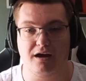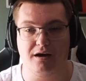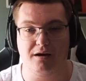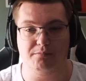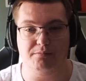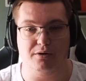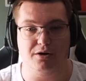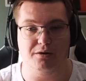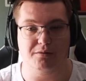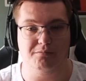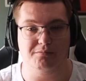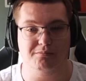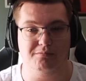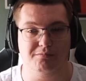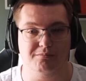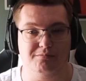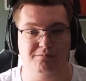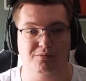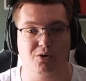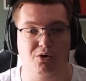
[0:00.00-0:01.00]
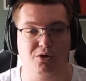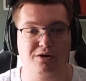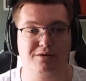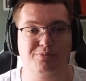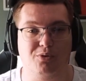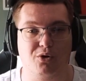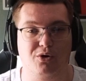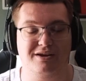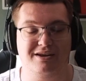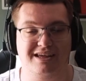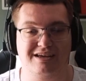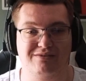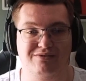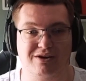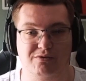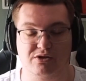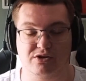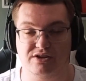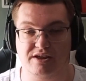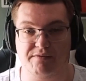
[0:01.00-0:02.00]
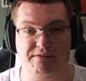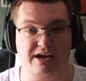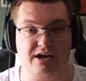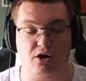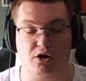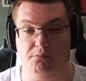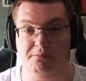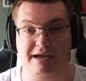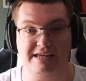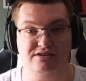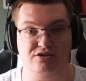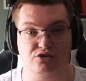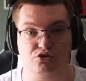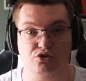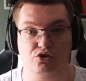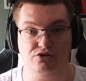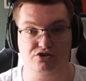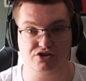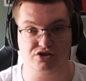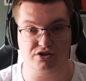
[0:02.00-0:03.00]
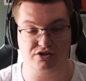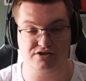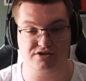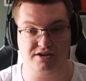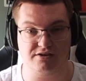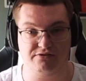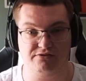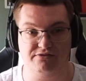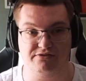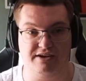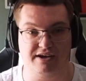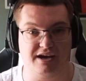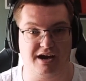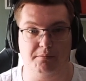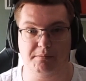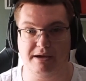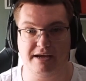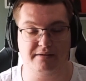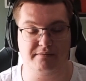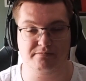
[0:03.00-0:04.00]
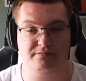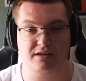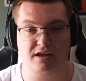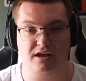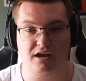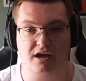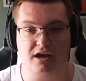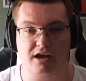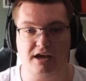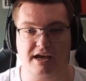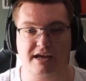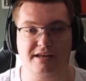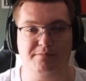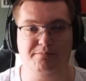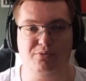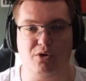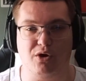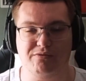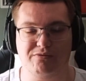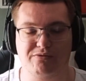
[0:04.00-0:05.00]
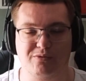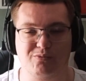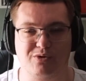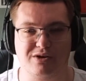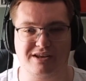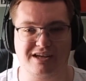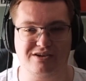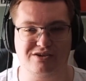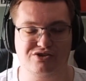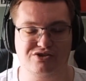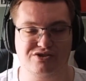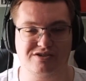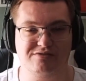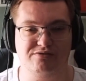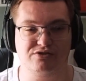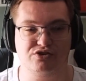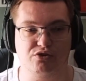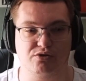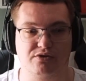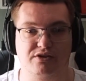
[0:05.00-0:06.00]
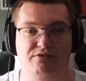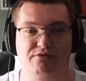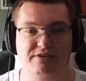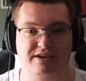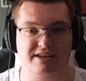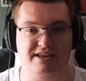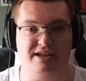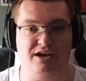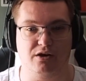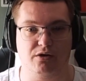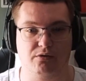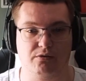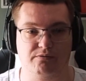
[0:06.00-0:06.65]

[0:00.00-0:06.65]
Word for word: But more importantly, that one day they got amazing good stuff there. I mean, in the private one here, Steve's showing the video